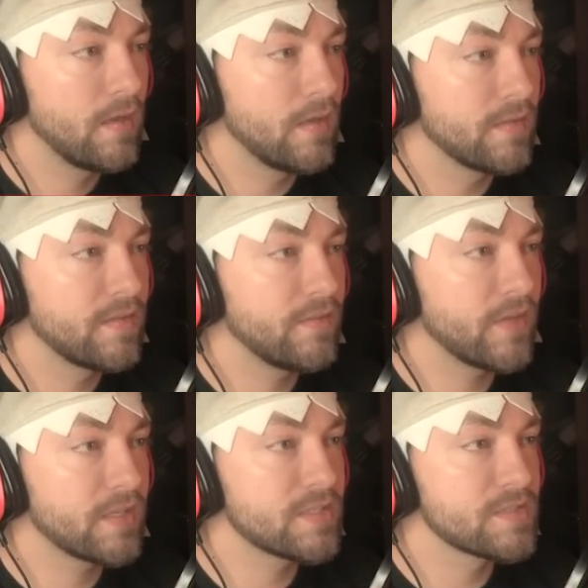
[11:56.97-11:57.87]
All right, see if
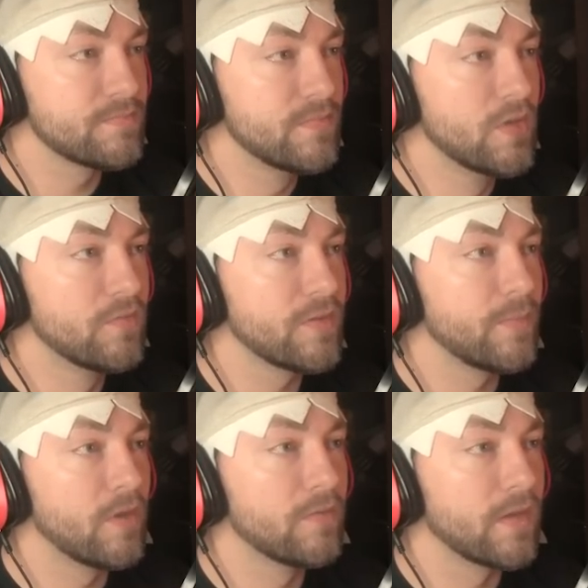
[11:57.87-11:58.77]
I can just move him
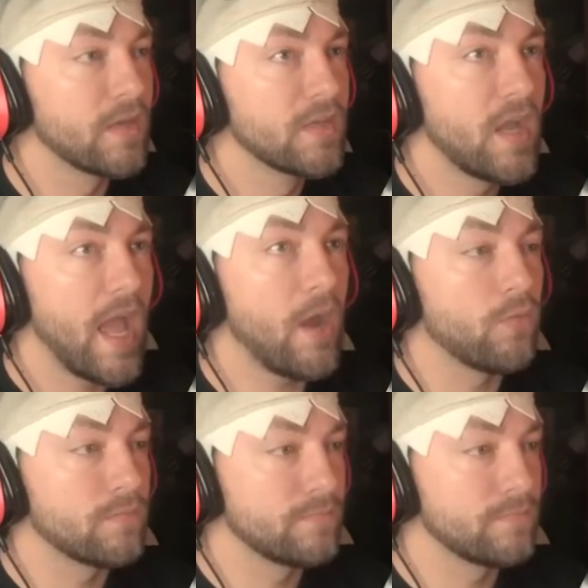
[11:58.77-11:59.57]
over. Ow!